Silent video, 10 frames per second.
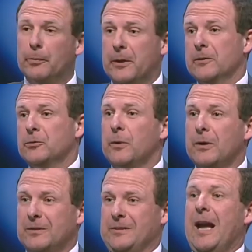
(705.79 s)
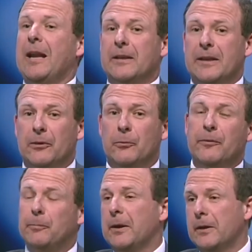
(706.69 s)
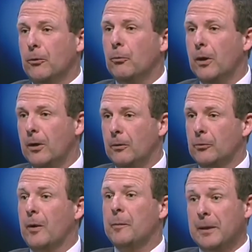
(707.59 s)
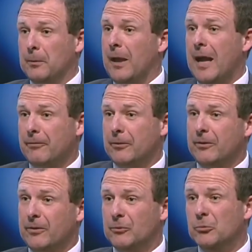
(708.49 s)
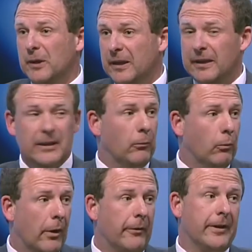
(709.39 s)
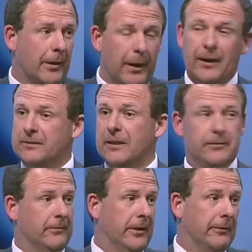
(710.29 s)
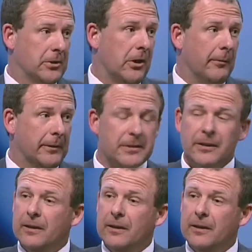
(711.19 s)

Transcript: because sadly we've been in a world where people haven't really worried about saving for their retirement,